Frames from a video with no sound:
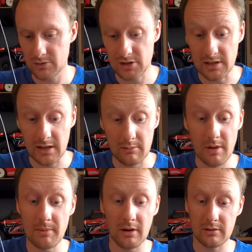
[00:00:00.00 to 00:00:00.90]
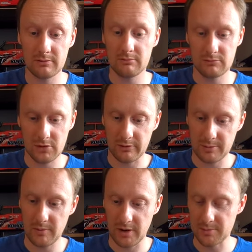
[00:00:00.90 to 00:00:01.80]
Certainly, maybe not top
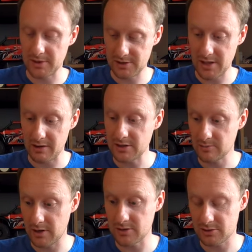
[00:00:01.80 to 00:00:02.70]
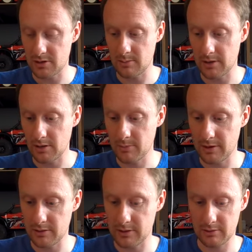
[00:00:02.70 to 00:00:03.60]
speed-wise, but acceleration-wise, it'll certainly be a lot
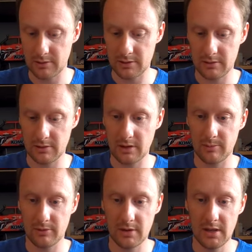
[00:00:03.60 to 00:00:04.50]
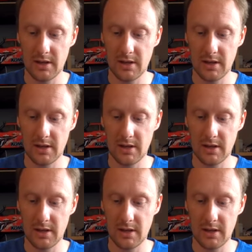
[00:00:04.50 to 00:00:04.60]
better on the lipo.